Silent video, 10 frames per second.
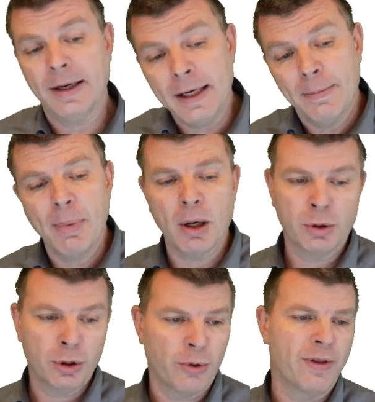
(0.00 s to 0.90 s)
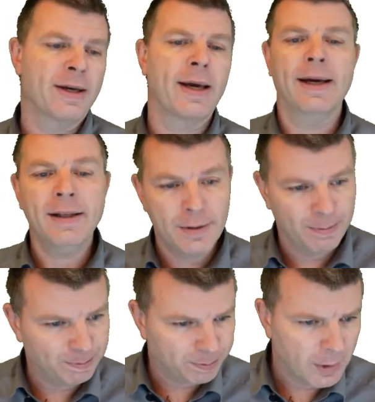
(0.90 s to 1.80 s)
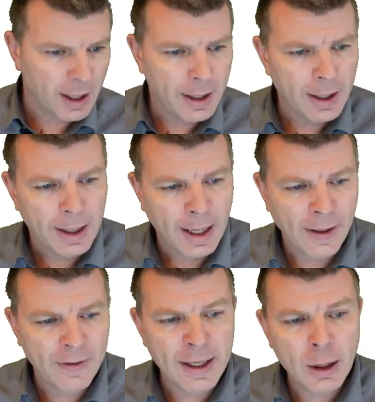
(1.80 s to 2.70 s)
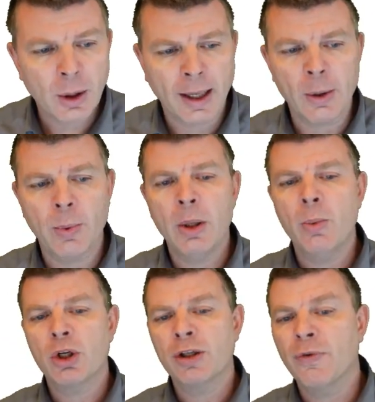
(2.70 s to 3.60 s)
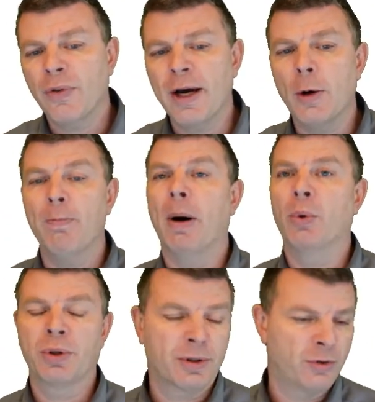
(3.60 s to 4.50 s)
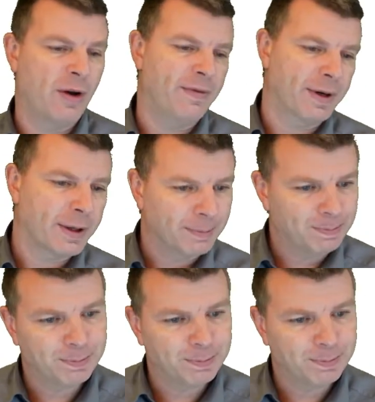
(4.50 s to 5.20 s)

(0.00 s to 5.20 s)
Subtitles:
inbound to the EKS. And the NAT gateway, which is for the outbound traffic.